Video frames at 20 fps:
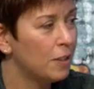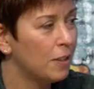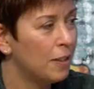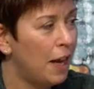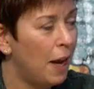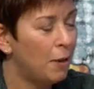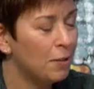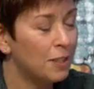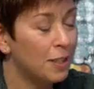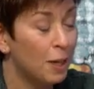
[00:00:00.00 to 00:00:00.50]

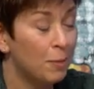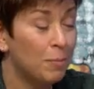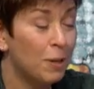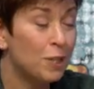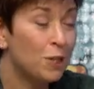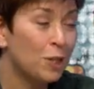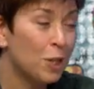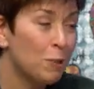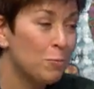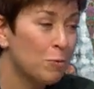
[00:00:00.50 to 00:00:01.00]
outside my
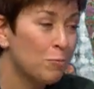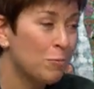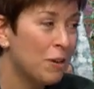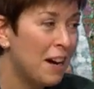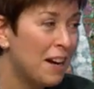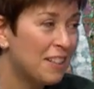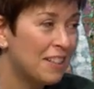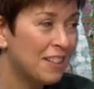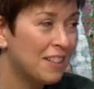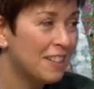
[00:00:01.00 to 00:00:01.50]
scope of
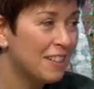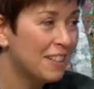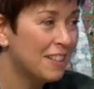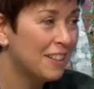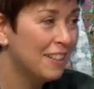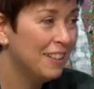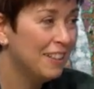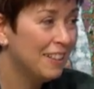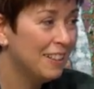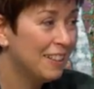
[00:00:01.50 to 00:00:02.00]
practice,
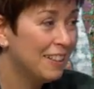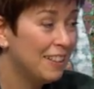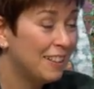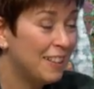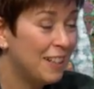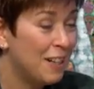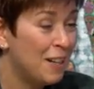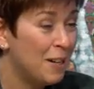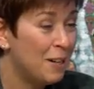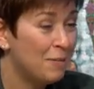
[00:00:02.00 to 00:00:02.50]
mm-hmm.
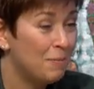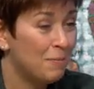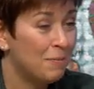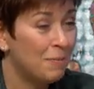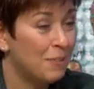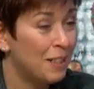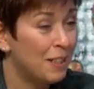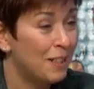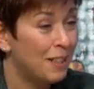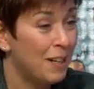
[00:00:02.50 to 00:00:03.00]

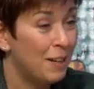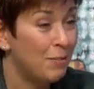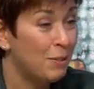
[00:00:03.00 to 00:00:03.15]
And I would